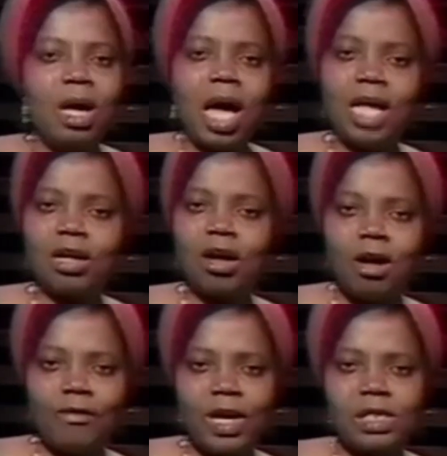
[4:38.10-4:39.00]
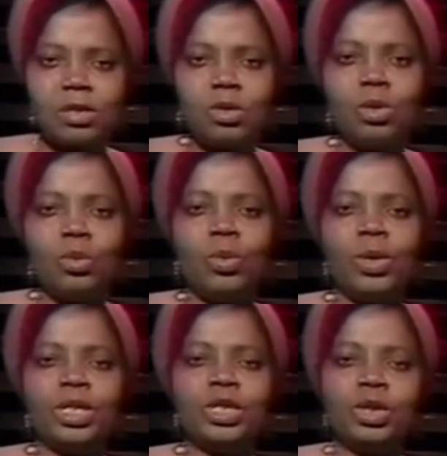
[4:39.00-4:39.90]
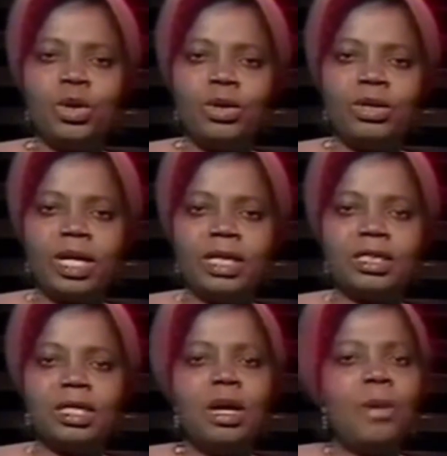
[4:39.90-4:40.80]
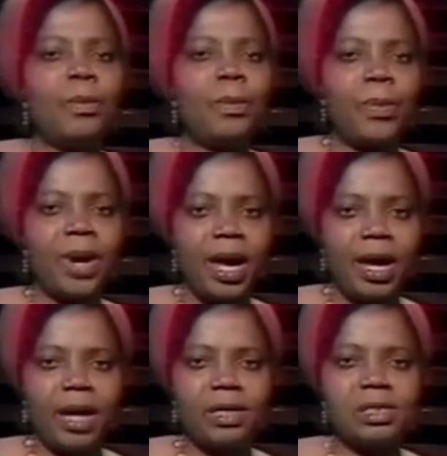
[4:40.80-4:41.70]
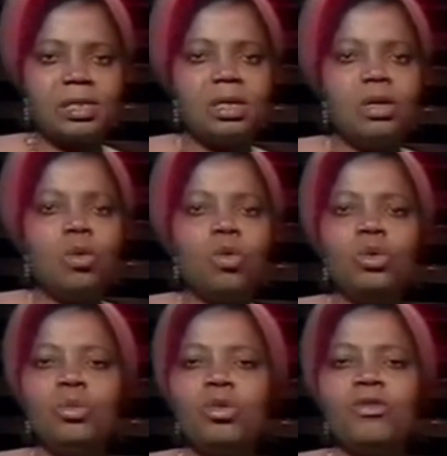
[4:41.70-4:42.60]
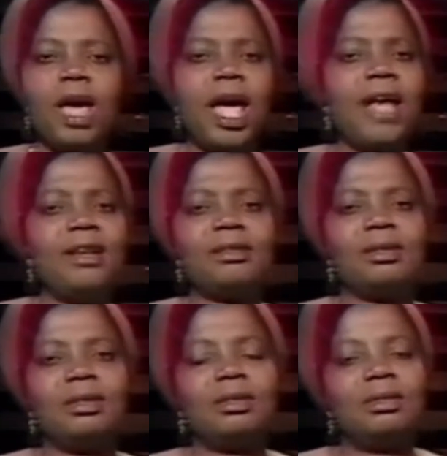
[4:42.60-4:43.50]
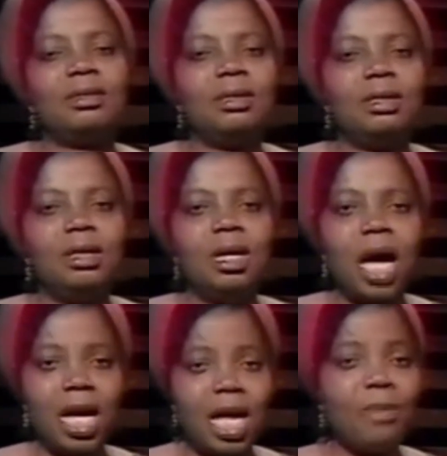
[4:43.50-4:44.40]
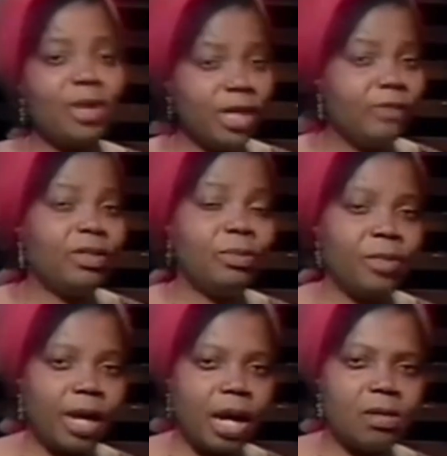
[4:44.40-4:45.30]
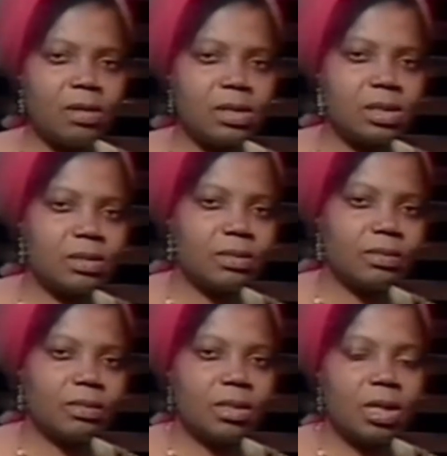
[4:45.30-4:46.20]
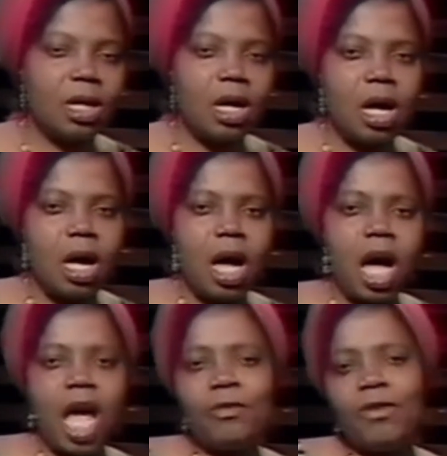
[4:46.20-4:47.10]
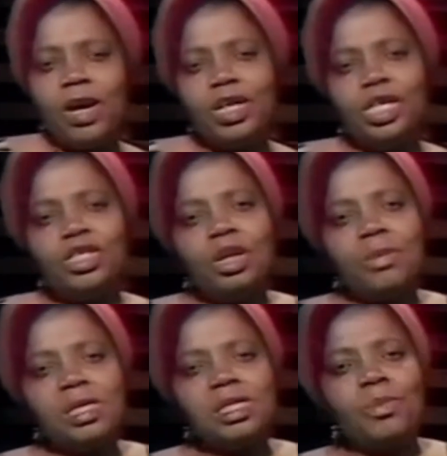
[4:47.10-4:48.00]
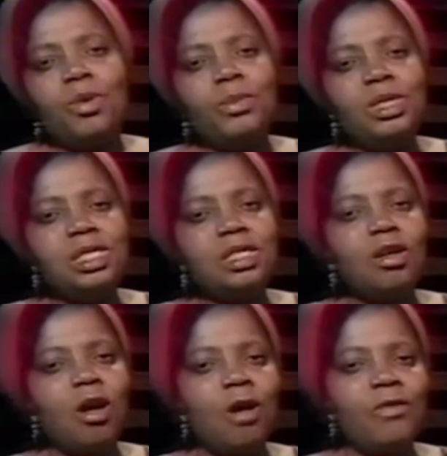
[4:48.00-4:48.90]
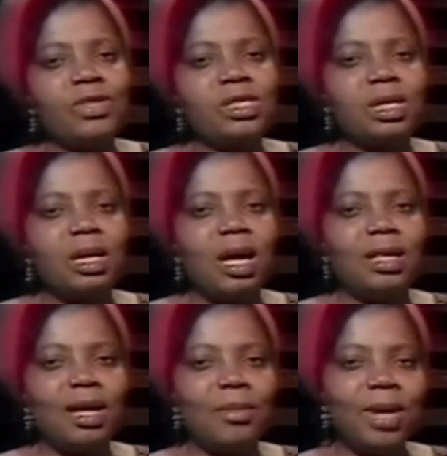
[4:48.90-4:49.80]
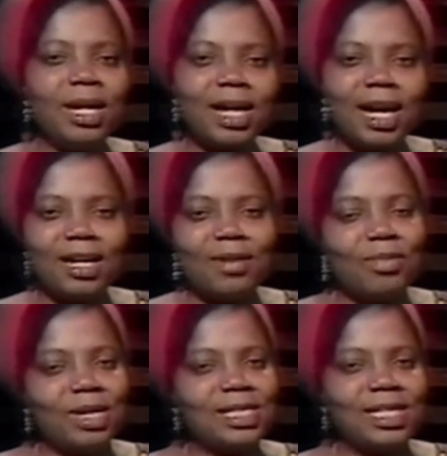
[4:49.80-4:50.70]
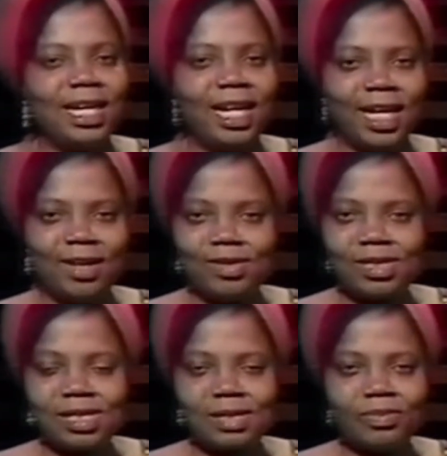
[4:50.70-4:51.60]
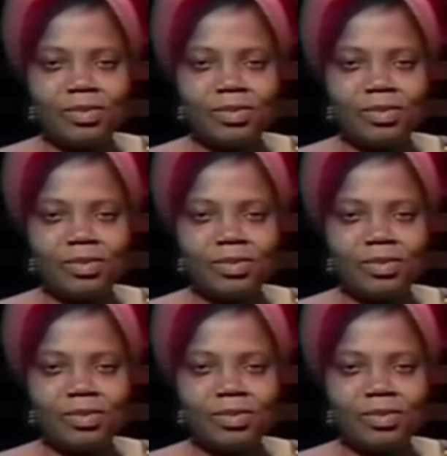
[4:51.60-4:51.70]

At the convent school, we were told that prayers could move anything, and I believed in miracles. I found a job as a publicity officer at the American Embassy in Lagos.